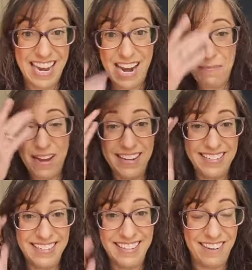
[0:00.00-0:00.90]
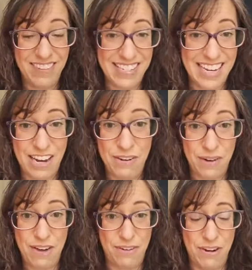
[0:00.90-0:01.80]
And I'm not, I'm not saying I
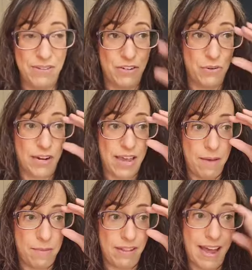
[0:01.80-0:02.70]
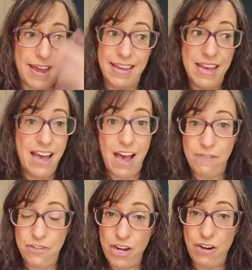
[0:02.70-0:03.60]
don't ever use a shortcut, but like
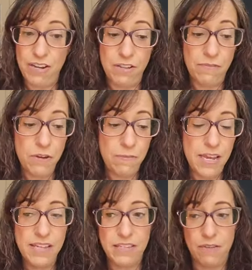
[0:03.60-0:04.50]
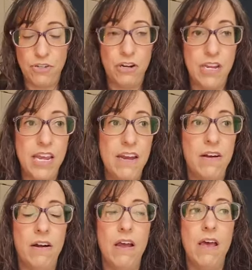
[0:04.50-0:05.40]
I've shared in the food piece and I've shared
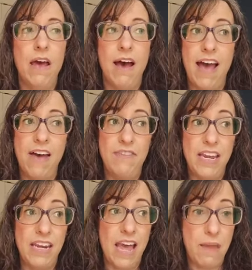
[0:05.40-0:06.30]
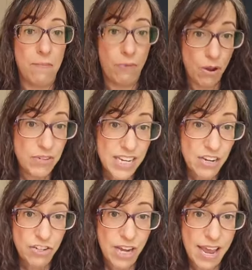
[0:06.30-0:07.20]
here, having a
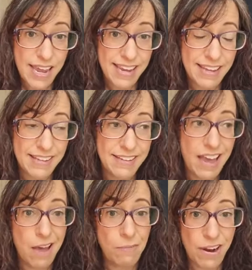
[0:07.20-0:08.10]
protein shake at